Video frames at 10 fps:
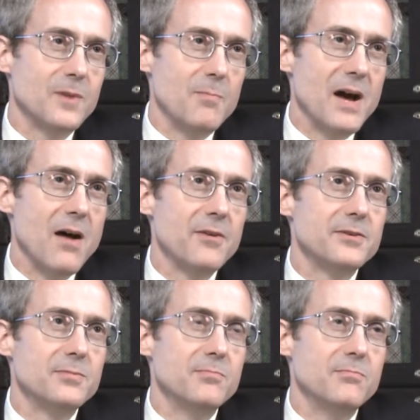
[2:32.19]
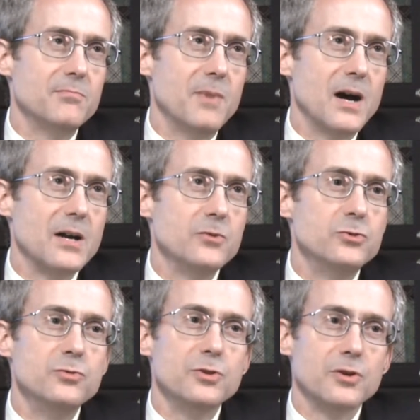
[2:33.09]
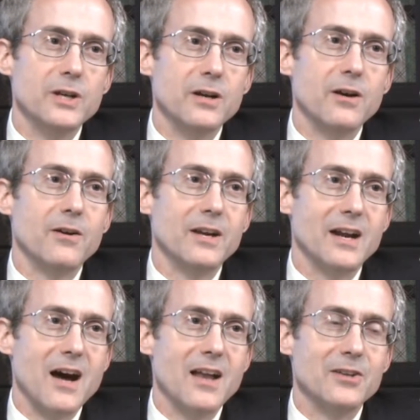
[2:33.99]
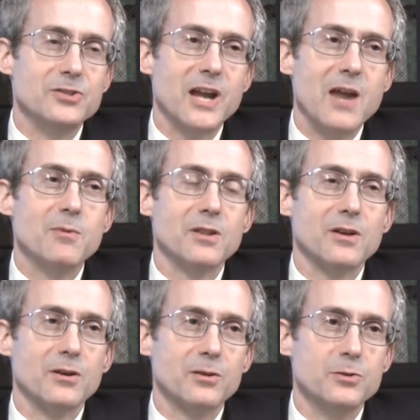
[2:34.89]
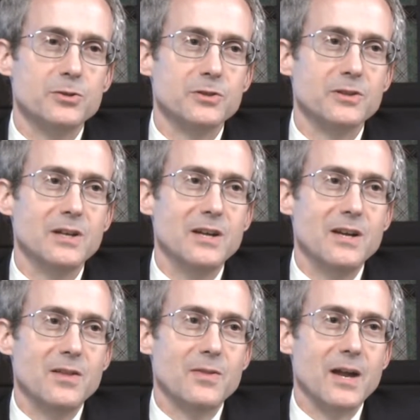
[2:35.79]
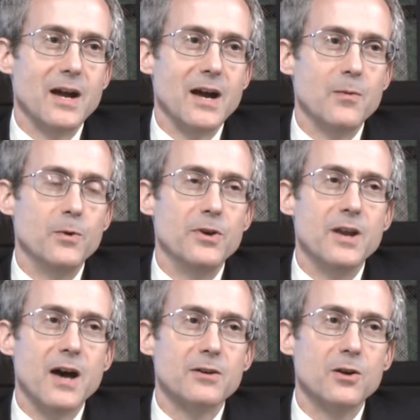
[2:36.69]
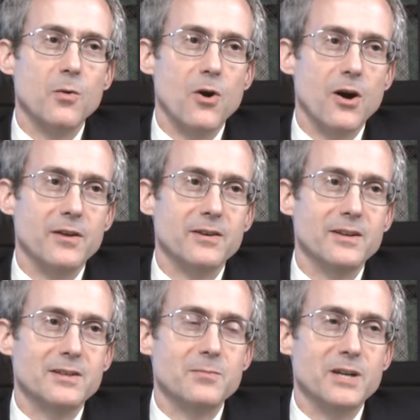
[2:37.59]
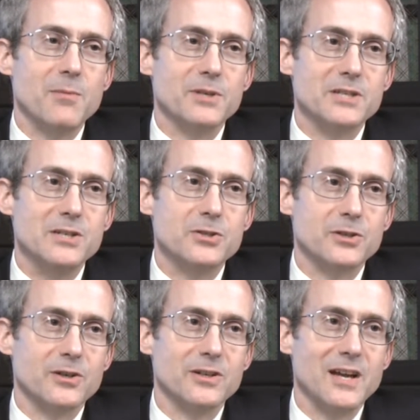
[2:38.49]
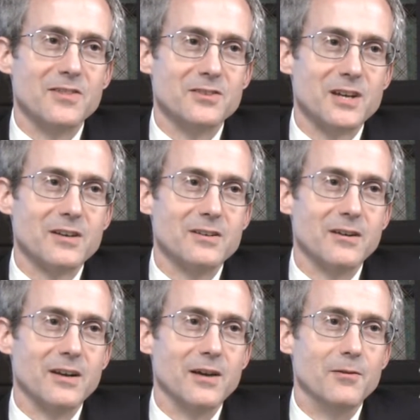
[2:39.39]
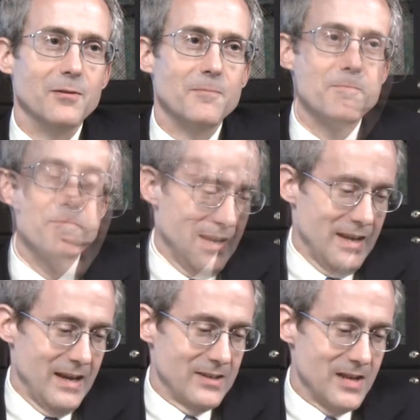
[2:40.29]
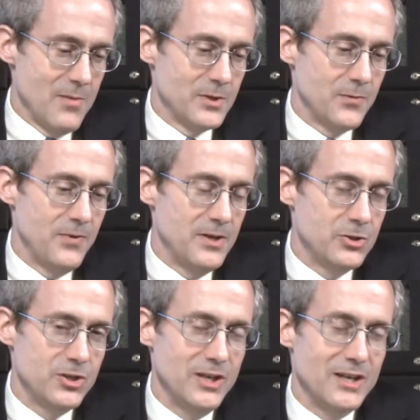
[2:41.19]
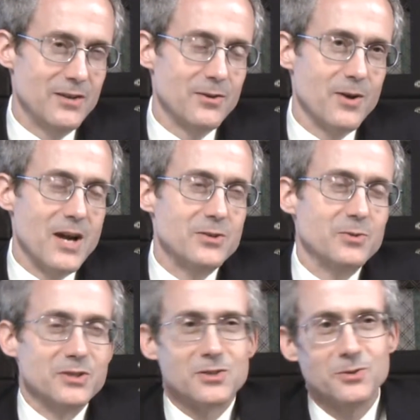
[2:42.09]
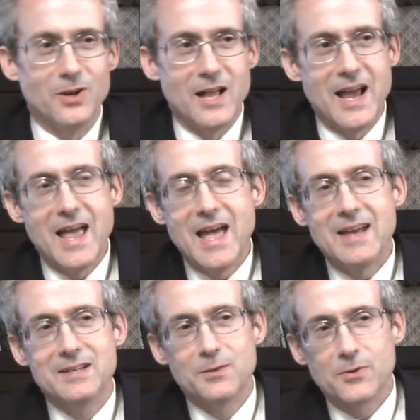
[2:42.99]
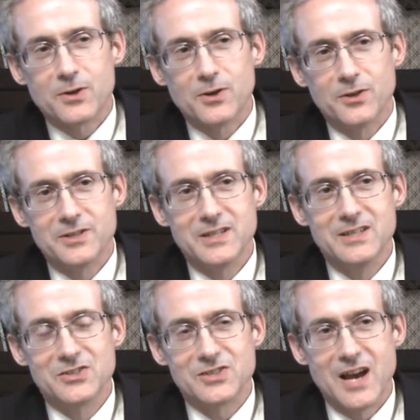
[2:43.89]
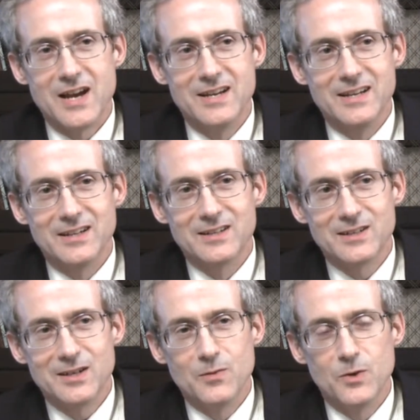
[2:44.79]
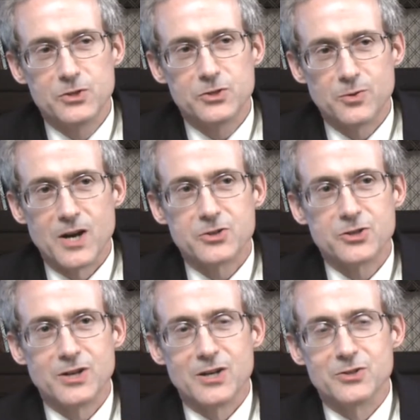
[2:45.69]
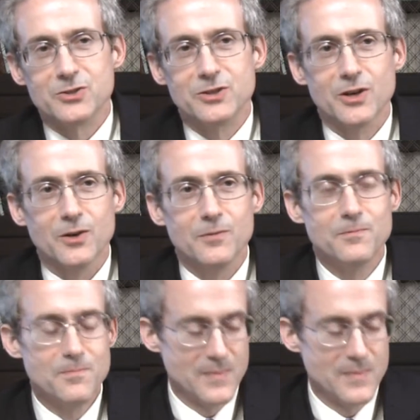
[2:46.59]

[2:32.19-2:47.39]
about my junior year in college, I came to the conclusion that I would not go on to become a teacher at the secondary level. As I was finishing undergraduate school, I had difficulty deciding in which direction I should go.